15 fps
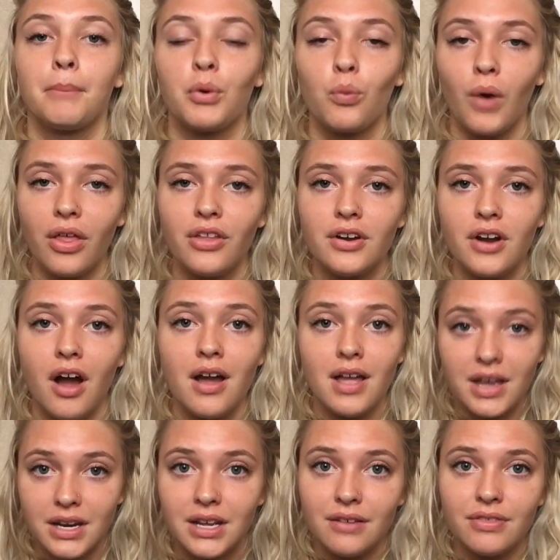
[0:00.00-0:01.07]
but whether or not
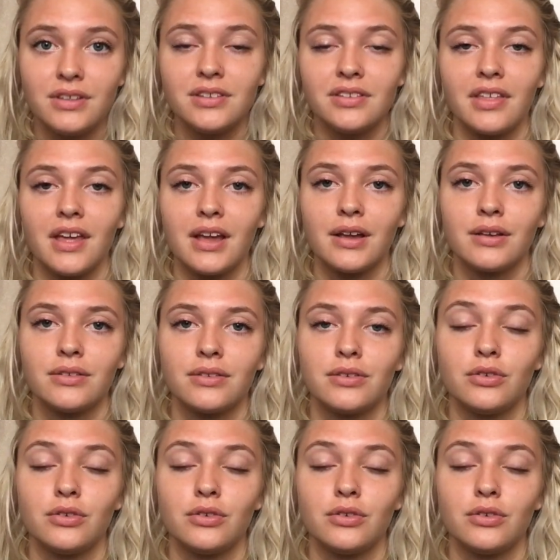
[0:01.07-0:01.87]
any of these things